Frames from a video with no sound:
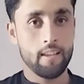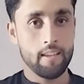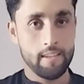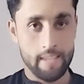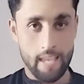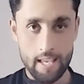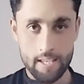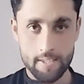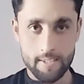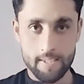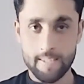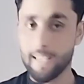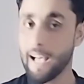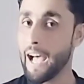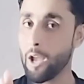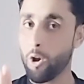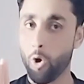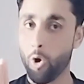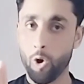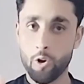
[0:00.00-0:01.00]
Yes,
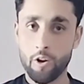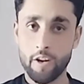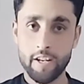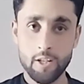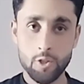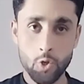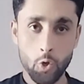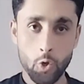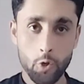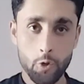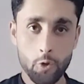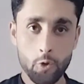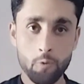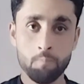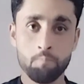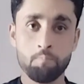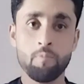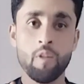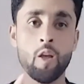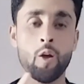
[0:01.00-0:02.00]
I already told
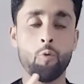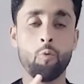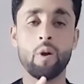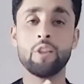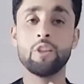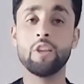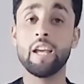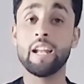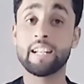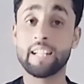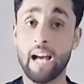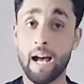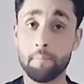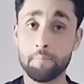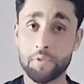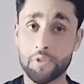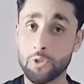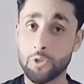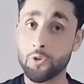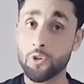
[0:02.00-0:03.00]
you, when it
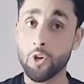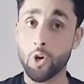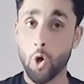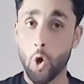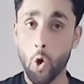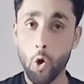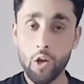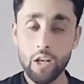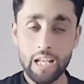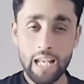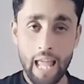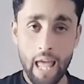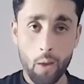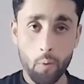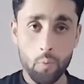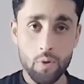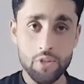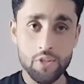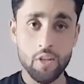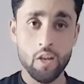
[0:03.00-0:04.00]
comes to your own
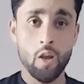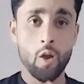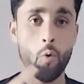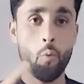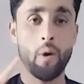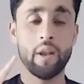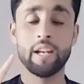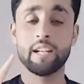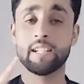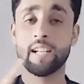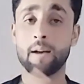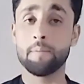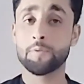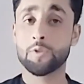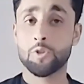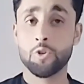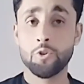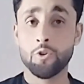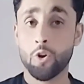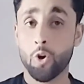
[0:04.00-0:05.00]
language, when it
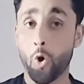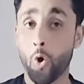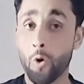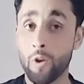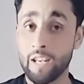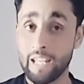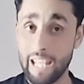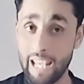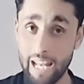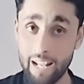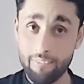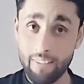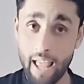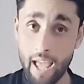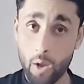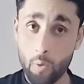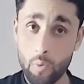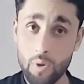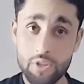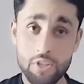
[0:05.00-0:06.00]
comes to your own native
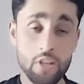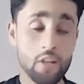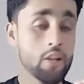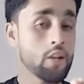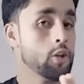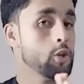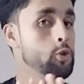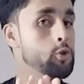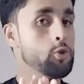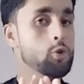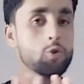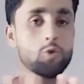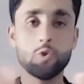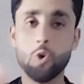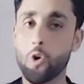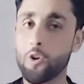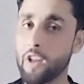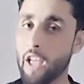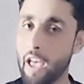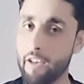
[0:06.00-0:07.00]
language, you
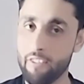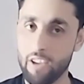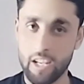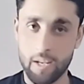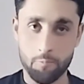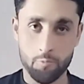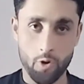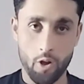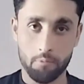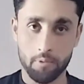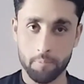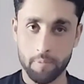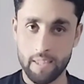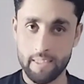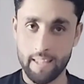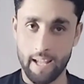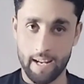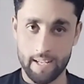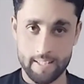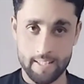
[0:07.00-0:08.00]
don't have any problem in
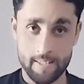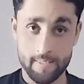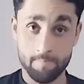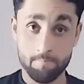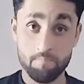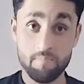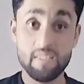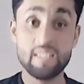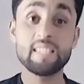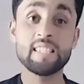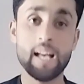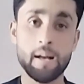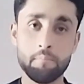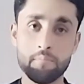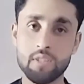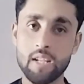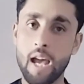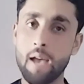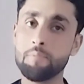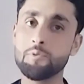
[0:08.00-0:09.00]
that.
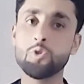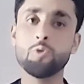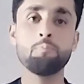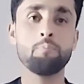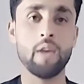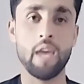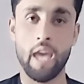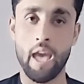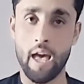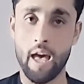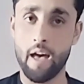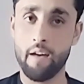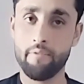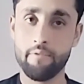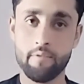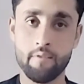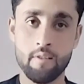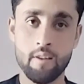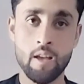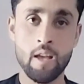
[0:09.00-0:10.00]
Sometimes you may have,
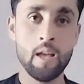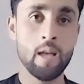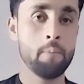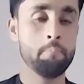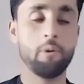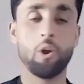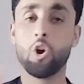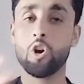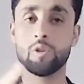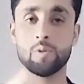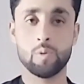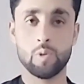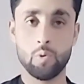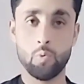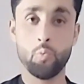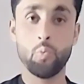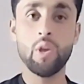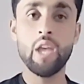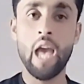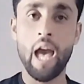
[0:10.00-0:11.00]
because
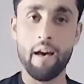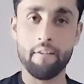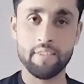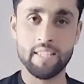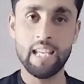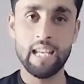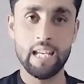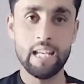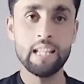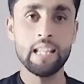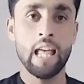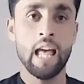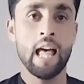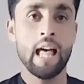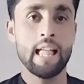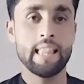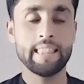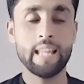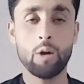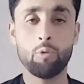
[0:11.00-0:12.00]
we have
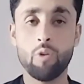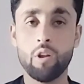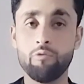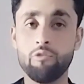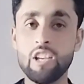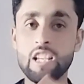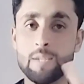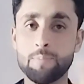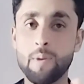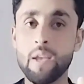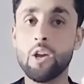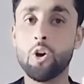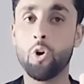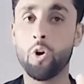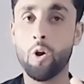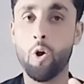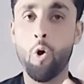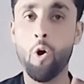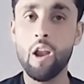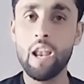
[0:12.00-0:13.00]
seen that when we speak
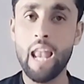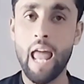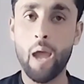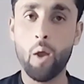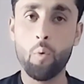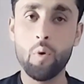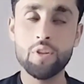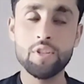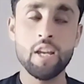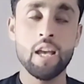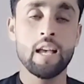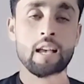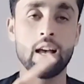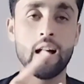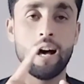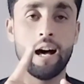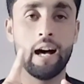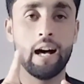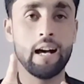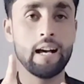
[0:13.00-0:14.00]
our own language,
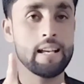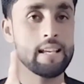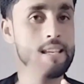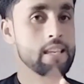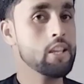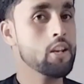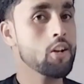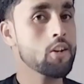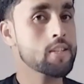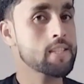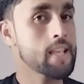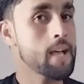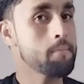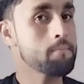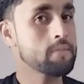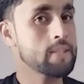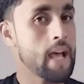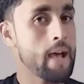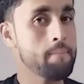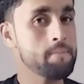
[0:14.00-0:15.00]

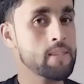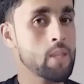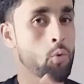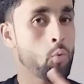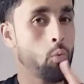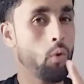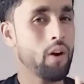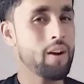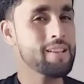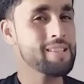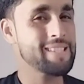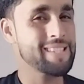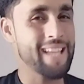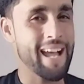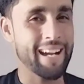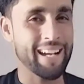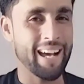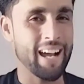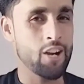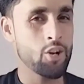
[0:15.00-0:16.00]
sometimes the words
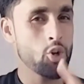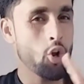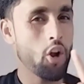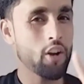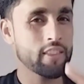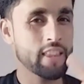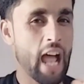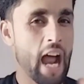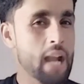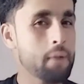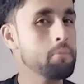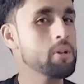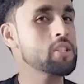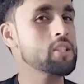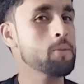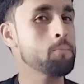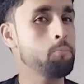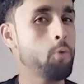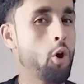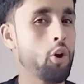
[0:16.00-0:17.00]
that are not that
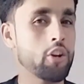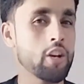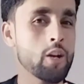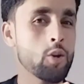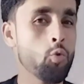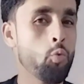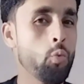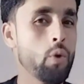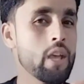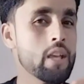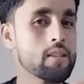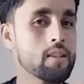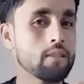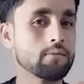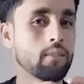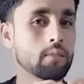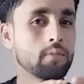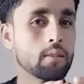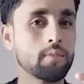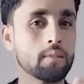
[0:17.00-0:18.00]
much important, we
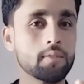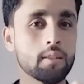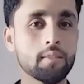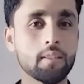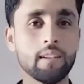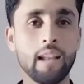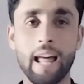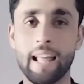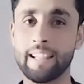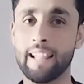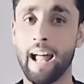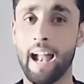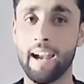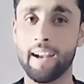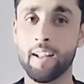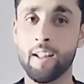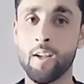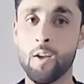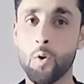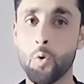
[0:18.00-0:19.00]
just like
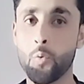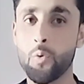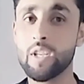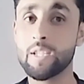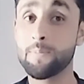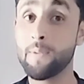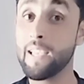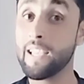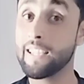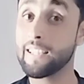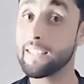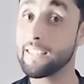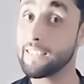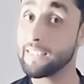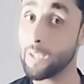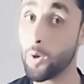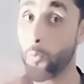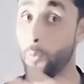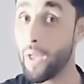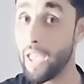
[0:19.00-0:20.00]
that. We
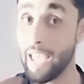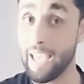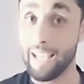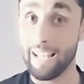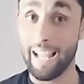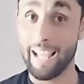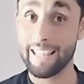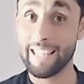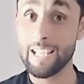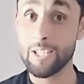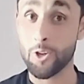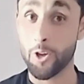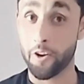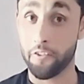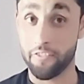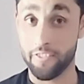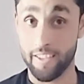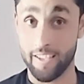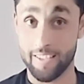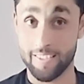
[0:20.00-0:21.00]
speak the way, like these sort
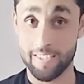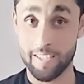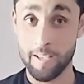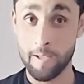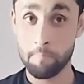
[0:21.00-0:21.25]
of things.